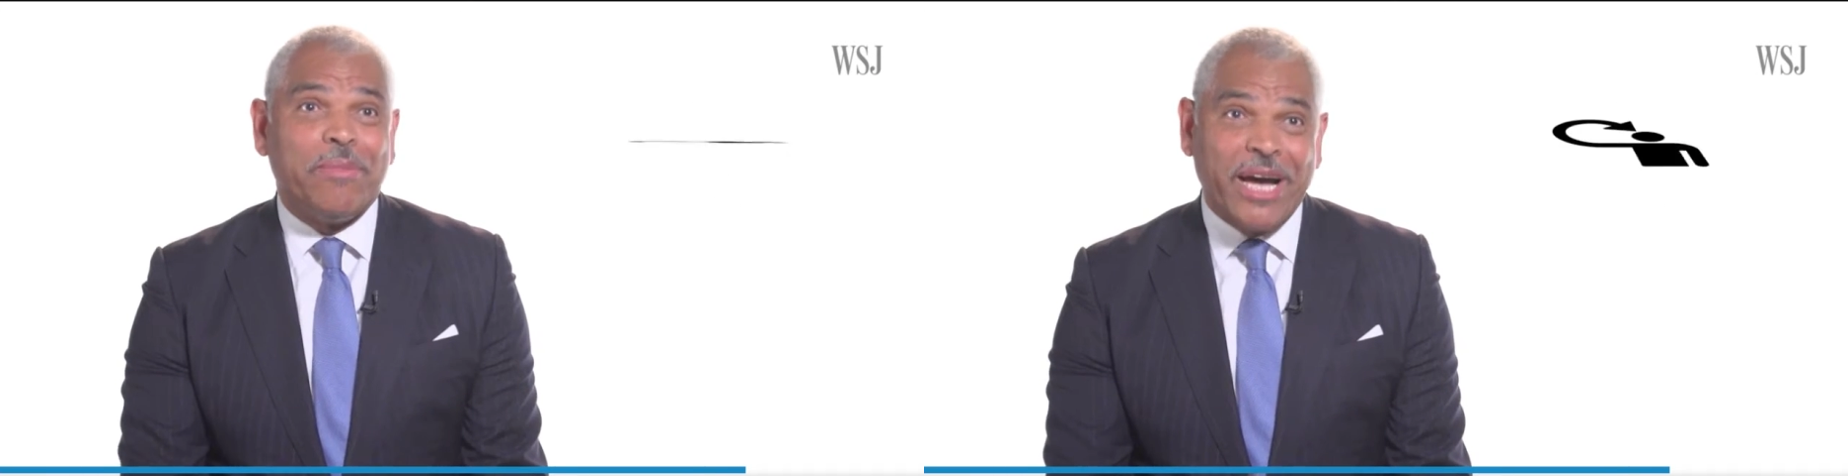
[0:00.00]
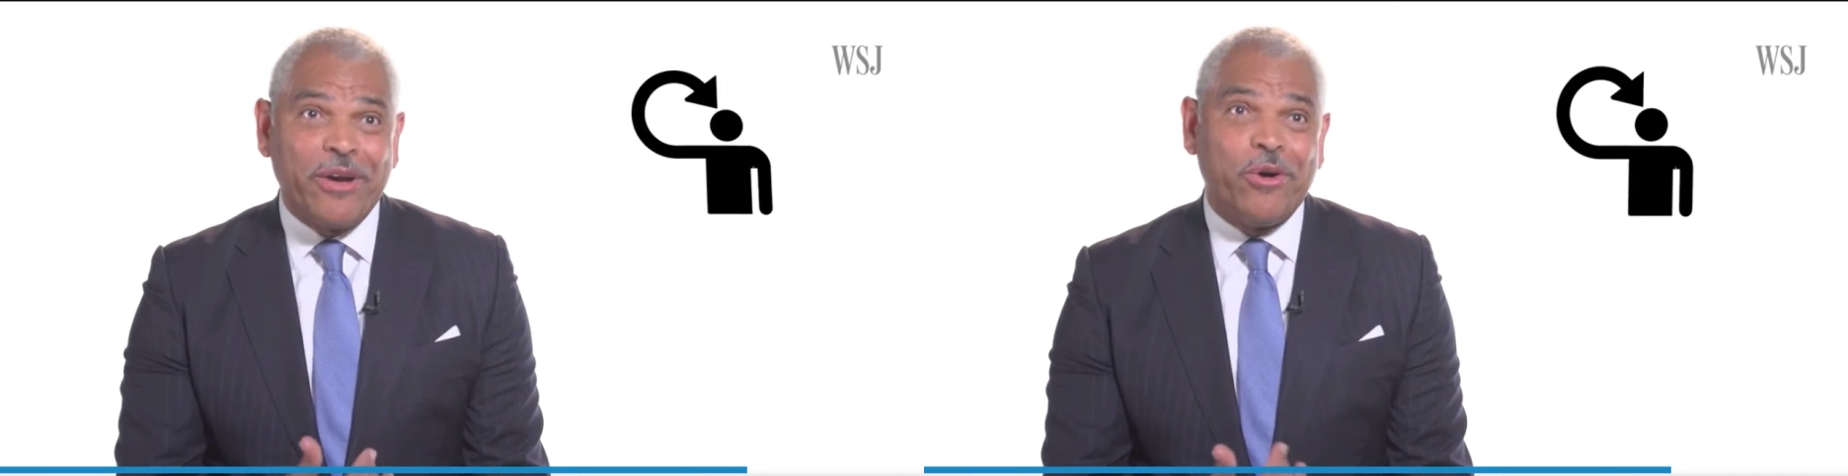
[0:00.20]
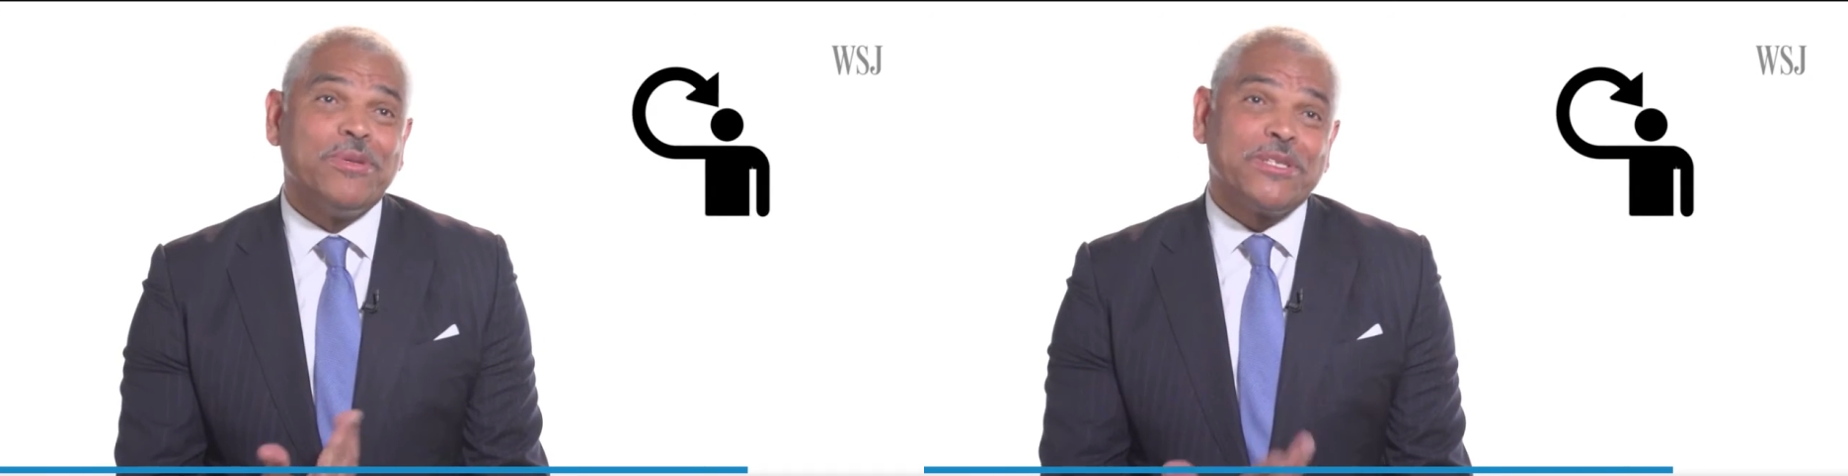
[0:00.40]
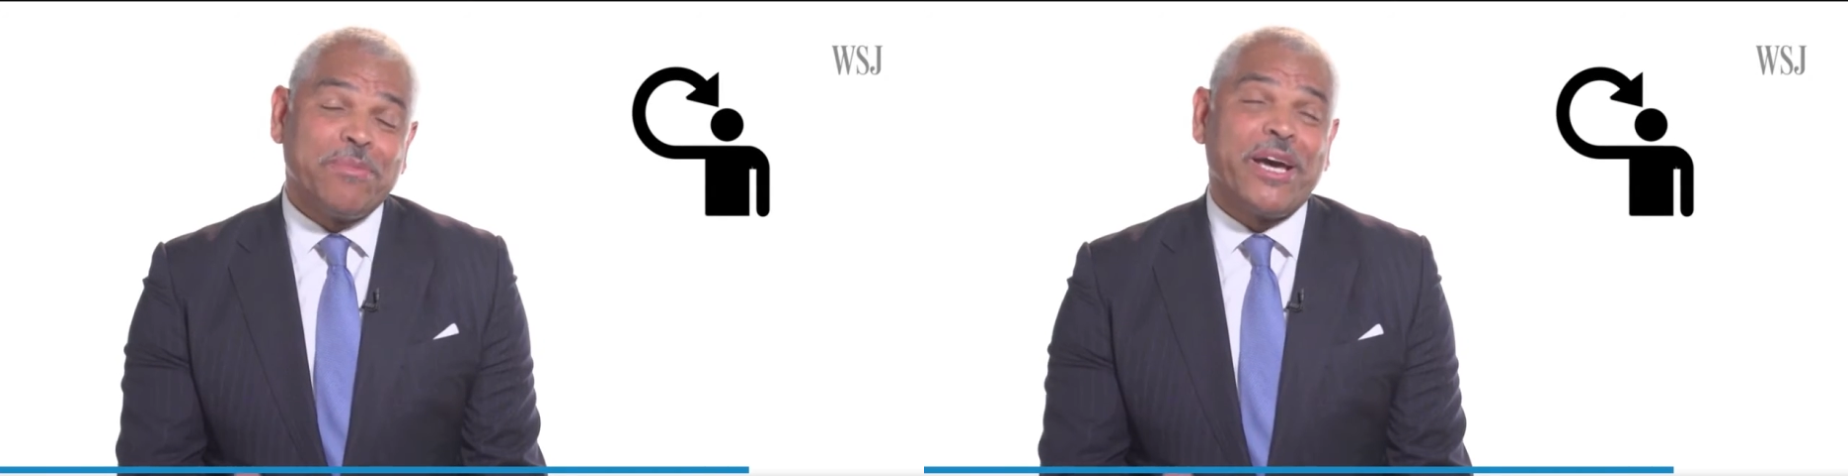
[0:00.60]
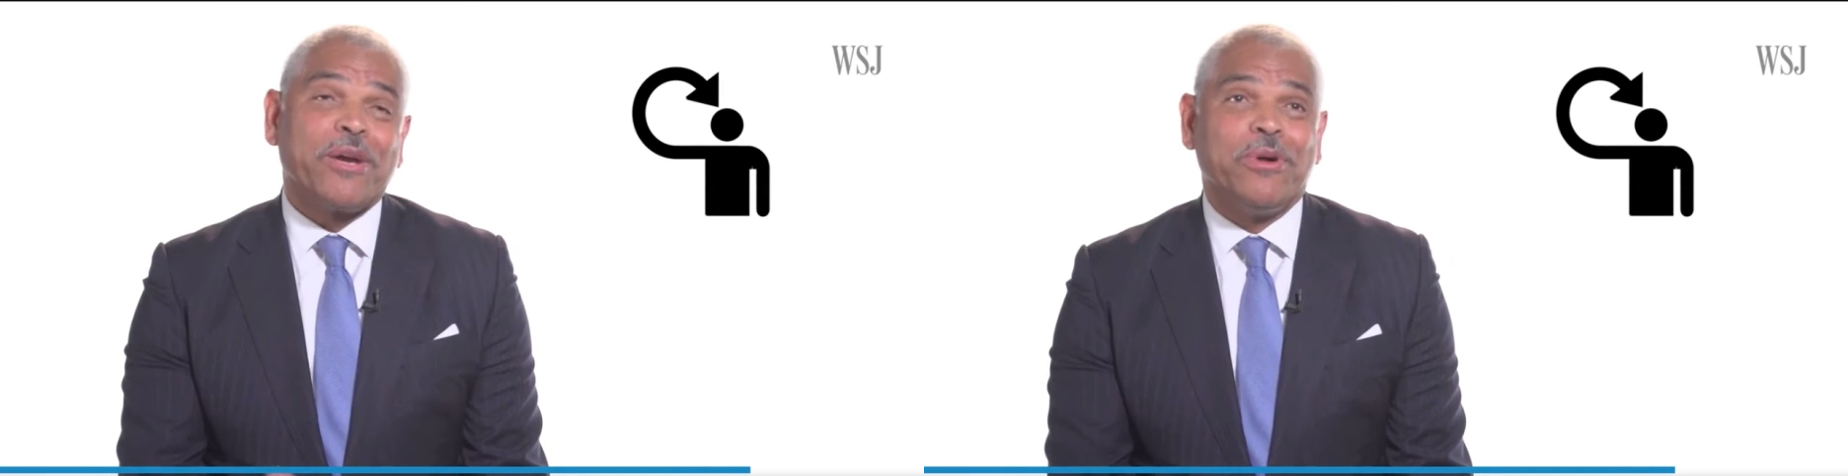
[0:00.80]
in my home,
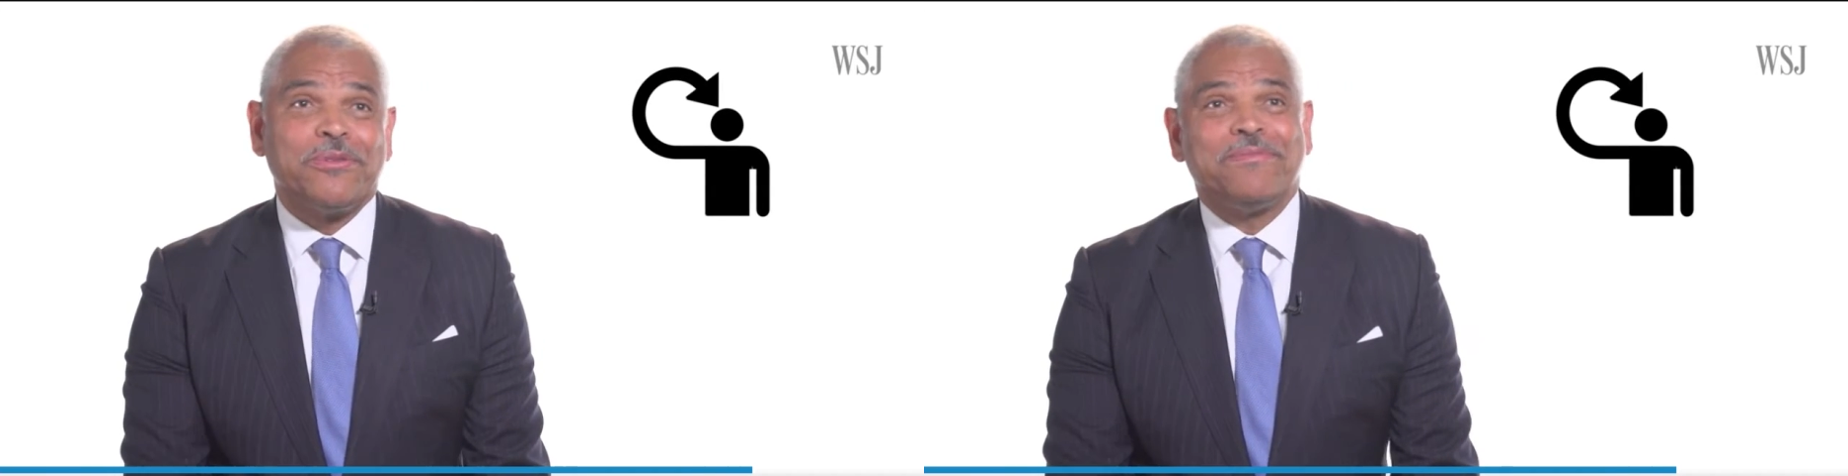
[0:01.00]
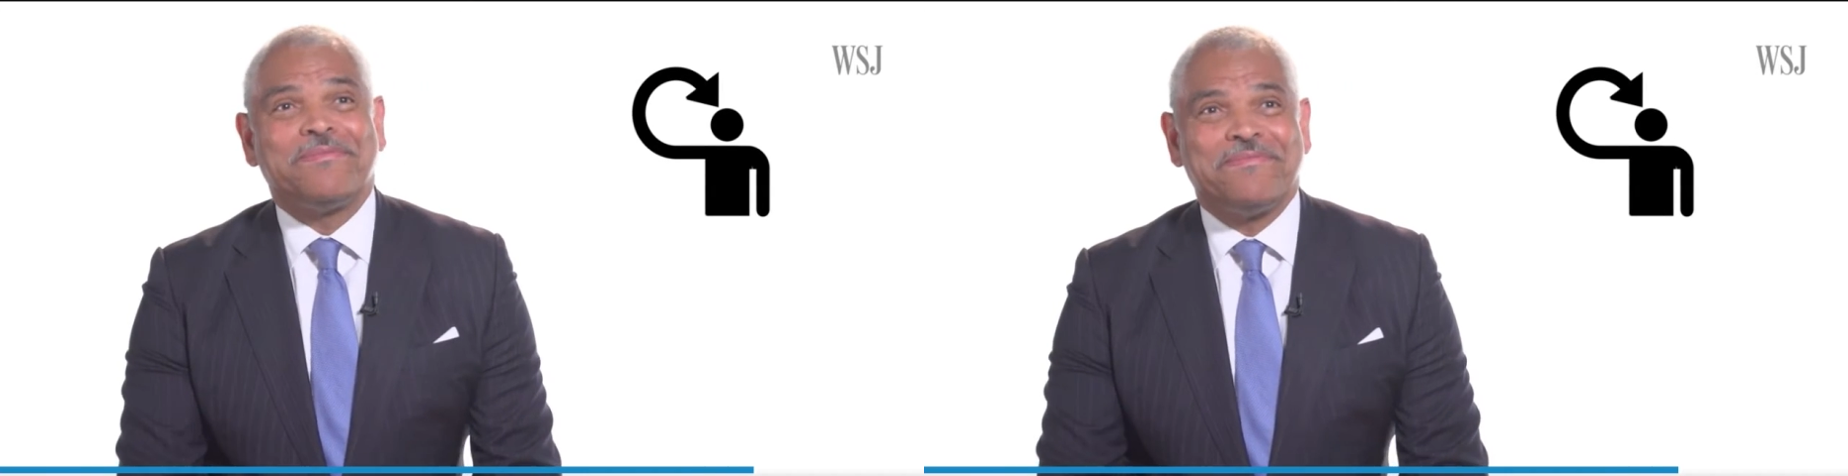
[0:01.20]
it's my quote.